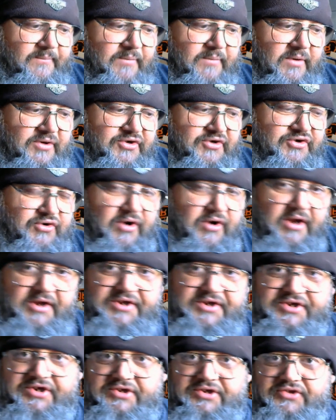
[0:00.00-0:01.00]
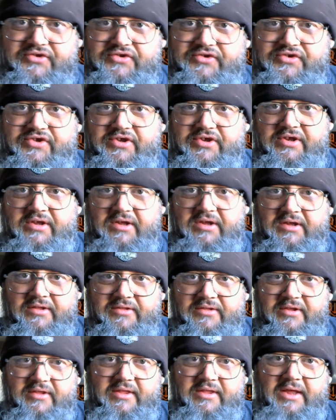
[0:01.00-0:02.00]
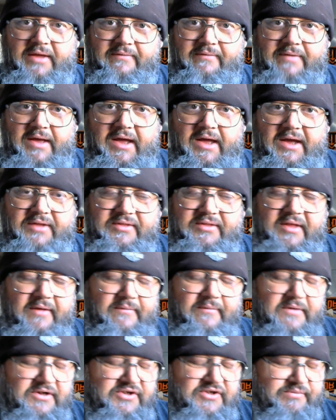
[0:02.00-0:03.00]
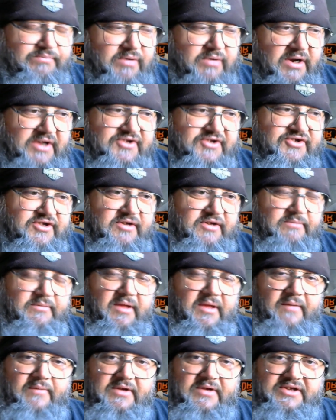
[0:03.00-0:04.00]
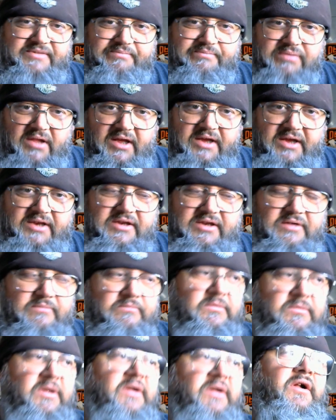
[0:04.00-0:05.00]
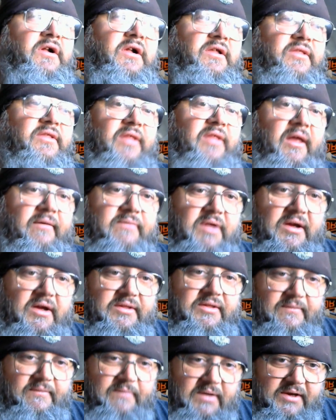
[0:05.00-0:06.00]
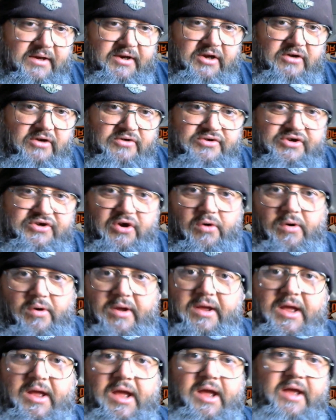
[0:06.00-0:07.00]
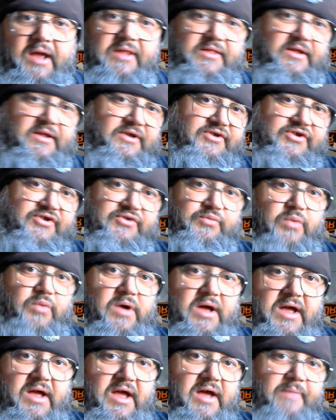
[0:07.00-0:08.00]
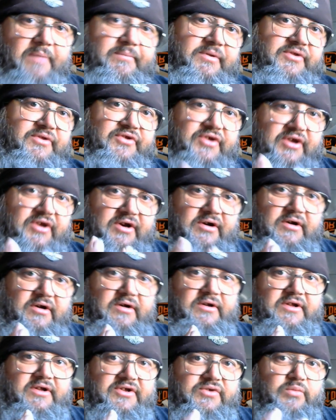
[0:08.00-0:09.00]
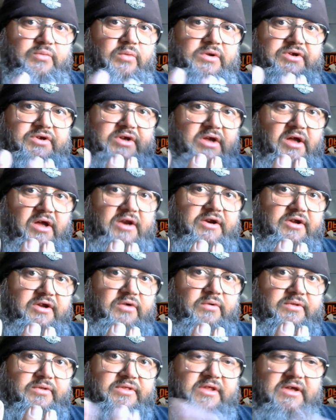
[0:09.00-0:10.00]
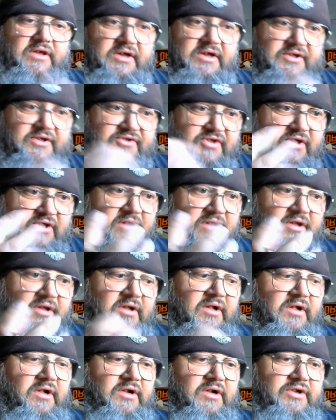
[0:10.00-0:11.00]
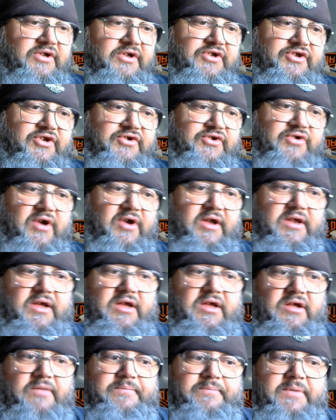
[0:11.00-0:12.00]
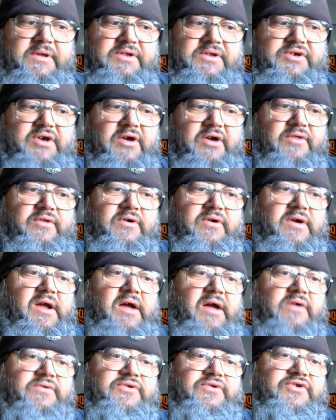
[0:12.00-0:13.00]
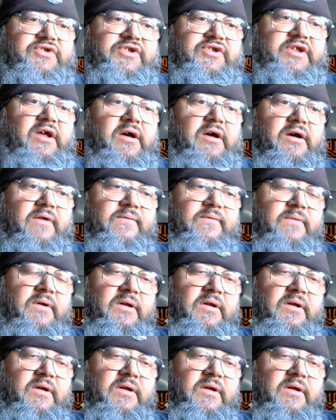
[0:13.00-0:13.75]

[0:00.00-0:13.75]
frustrations that they've had, they've expressed them, they've explained them, they've done the video showing, hey, this is what happens here, and this is what you got to do with this, just to try to help each other out and stuff.